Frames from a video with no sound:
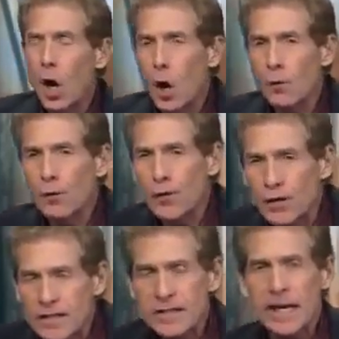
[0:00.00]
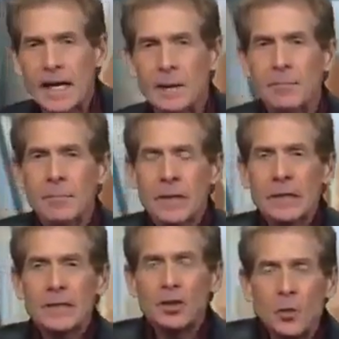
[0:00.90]
over the same
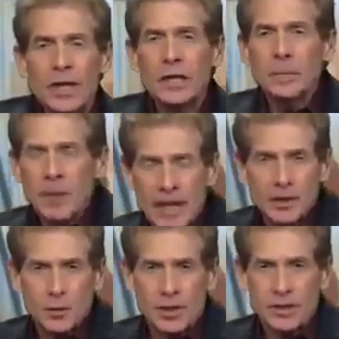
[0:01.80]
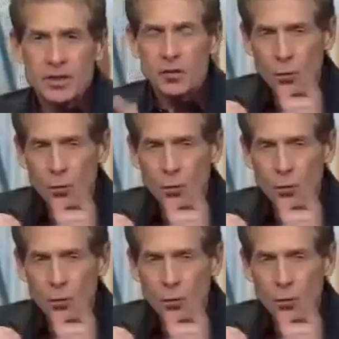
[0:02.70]
New England Patriots.